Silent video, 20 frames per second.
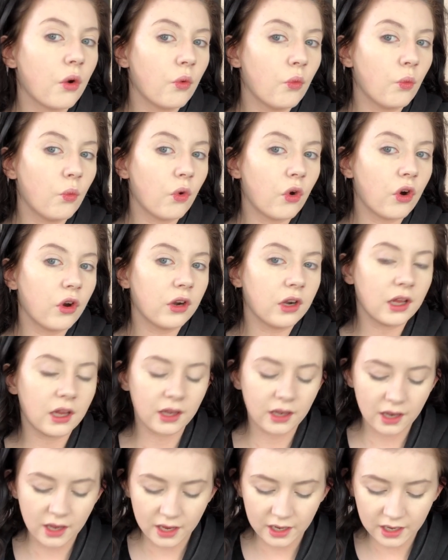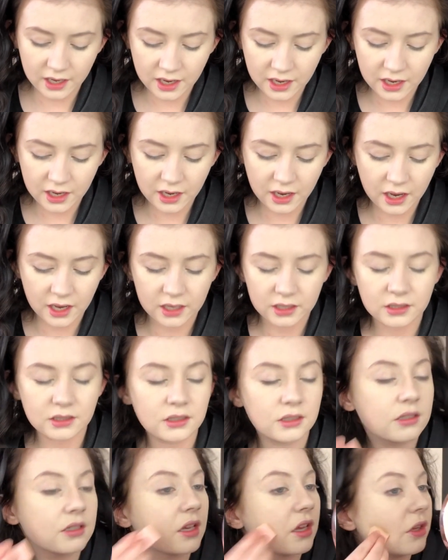one layer,
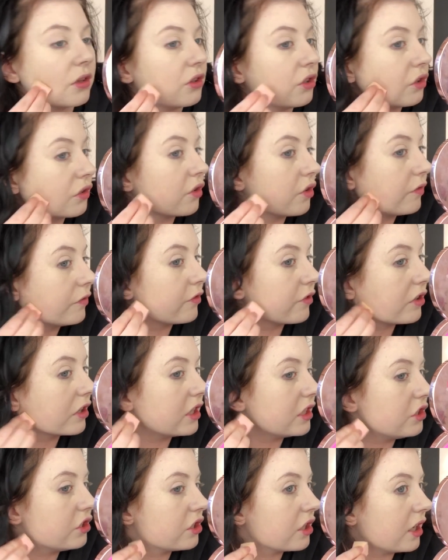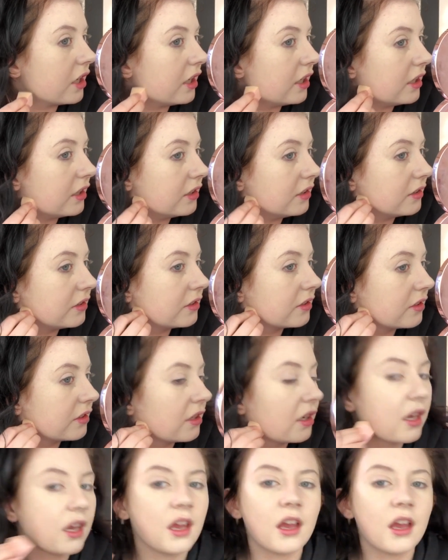and the coverage is,